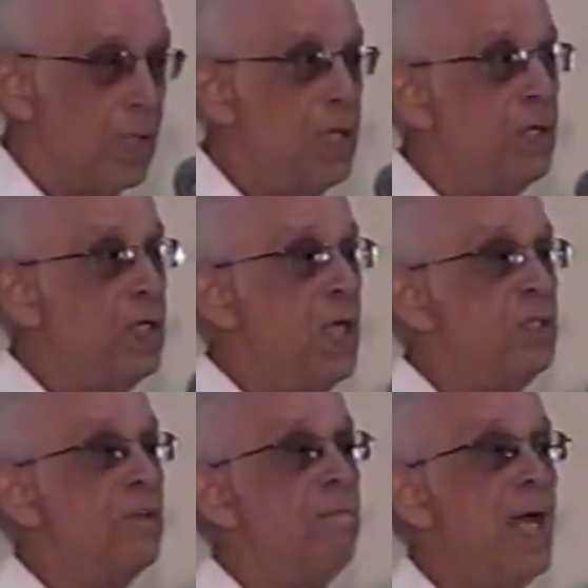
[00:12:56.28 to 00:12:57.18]
In the
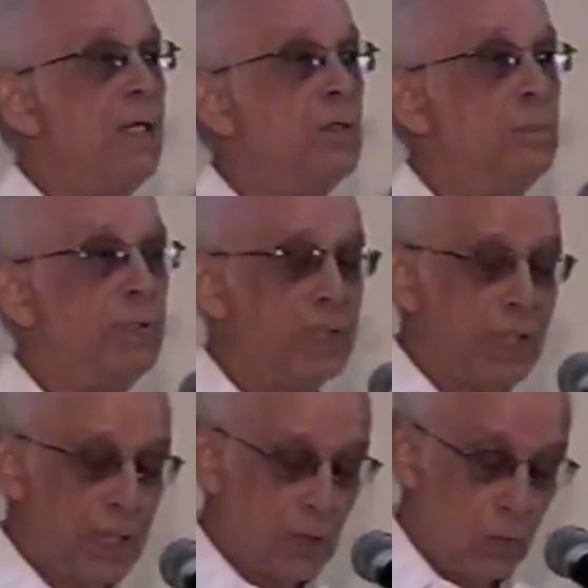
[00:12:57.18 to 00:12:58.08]
case of my own
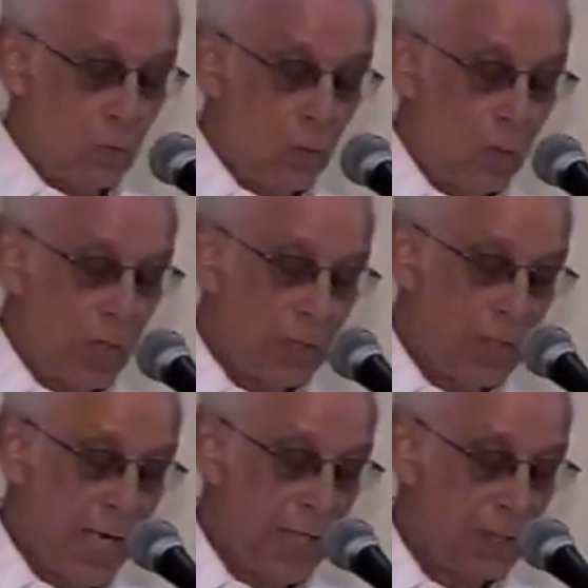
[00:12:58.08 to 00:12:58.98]
particular cohort, the
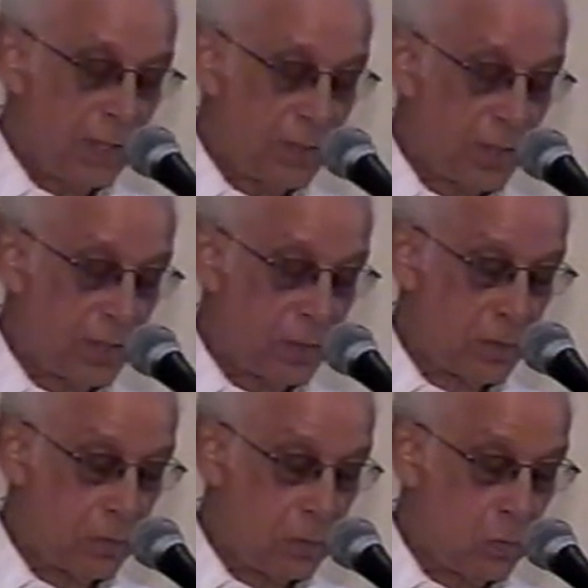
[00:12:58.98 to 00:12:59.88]

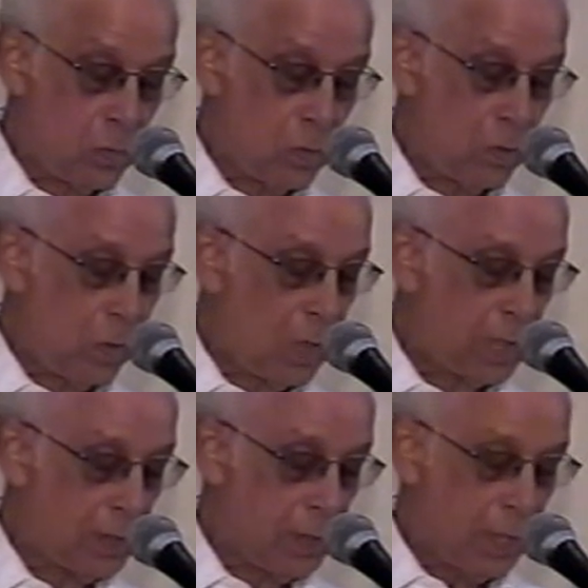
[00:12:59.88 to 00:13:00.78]
1962
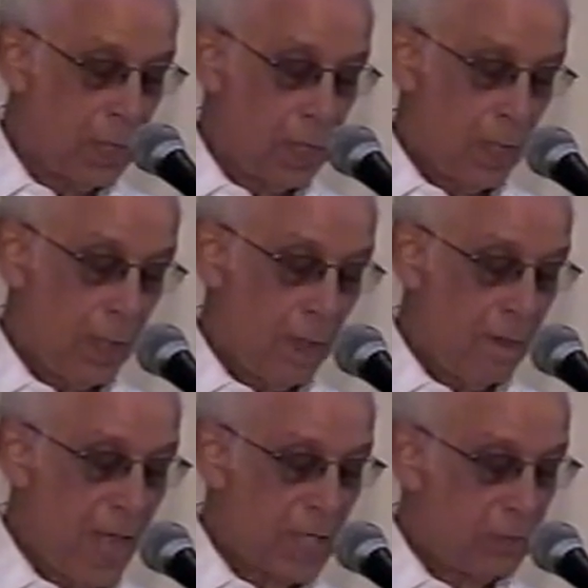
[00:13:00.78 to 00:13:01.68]
cohort,
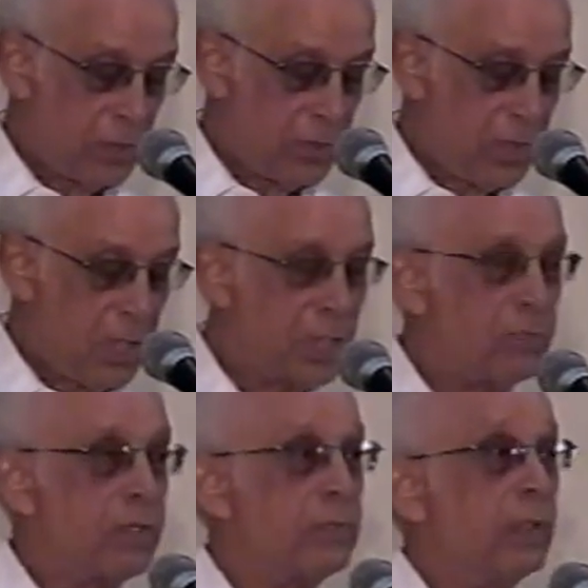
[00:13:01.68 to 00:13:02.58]
that was tinged
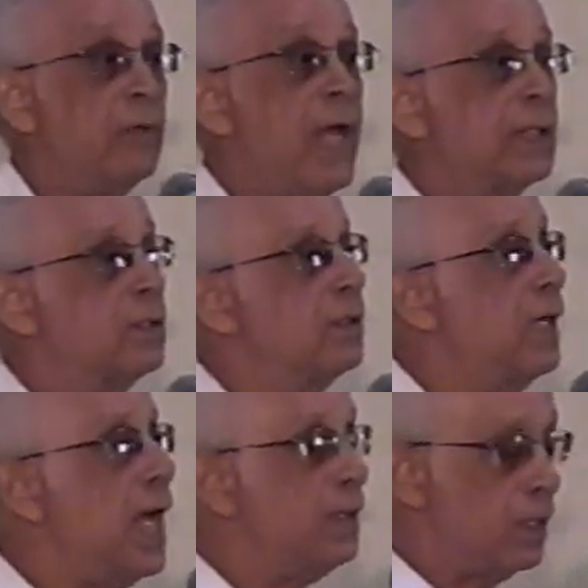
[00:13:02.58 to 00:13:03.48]
with regret
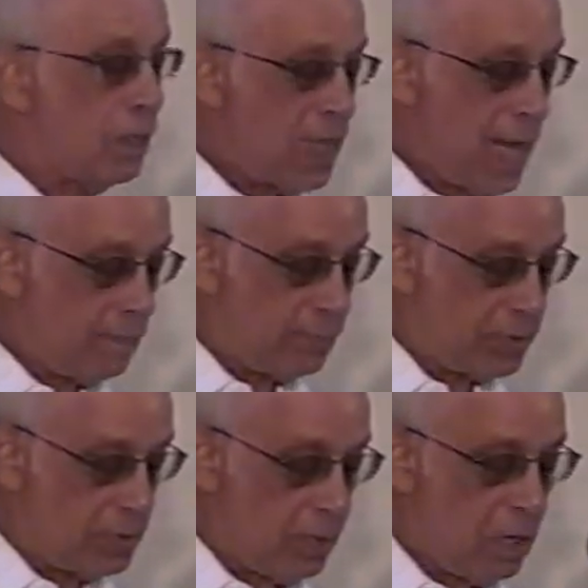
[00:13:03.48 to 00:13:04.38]
at the collapse